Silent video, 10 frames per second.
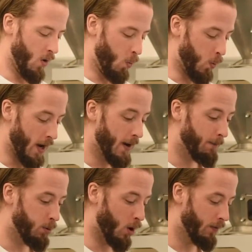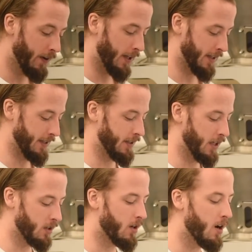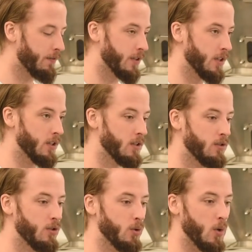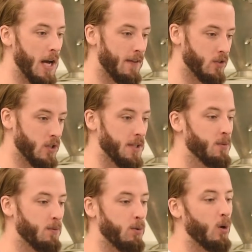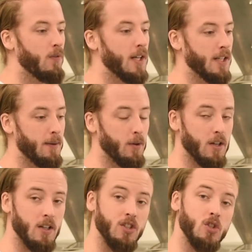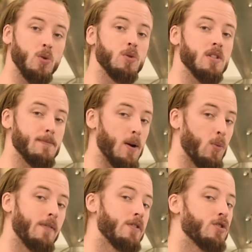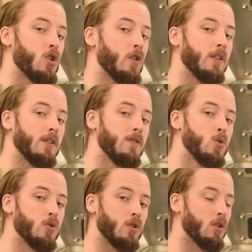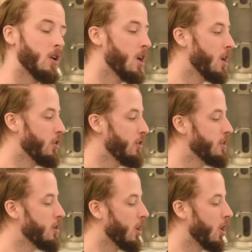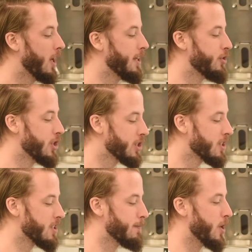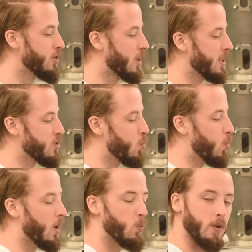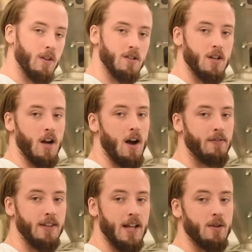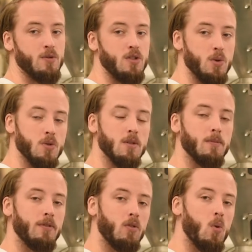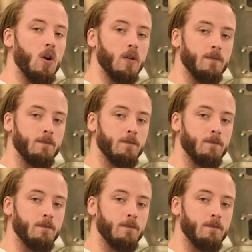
when I'm profiling a coffee to have a stable profile that I'm gonna use as my reference curve in the future, you need to look at just as much, okay, so what was this coffee that I was using before